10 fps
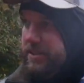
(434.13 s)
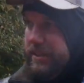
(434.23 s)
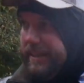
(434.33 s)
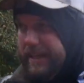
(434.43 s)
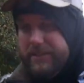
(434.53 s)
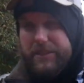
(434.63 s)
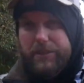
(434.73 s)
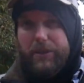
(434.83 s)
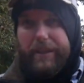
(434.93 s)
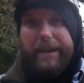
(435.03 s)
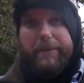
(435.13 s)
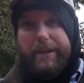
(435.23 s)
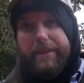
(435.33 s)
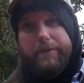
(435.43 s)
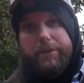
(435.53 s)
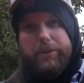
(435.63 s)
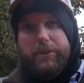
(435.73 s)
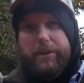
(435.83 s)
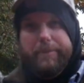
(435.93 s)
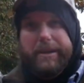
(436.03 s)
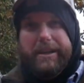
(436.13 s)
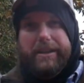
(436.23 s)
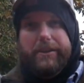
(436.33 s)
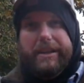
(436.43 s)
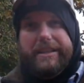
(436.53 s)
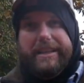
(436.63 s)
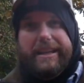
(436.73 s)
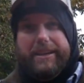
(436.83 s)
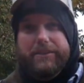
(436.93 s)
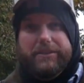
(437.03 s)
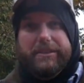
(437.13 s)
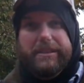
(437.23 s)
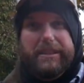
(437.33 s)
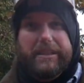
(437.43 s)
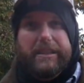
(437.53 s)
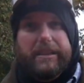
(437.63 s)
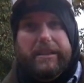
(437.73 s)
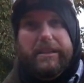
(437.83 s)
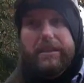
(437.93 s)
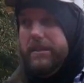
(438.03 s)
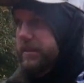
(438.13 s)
so the cows don't go that way. Then we're going up there to go get the cows. So you want me to wait on you?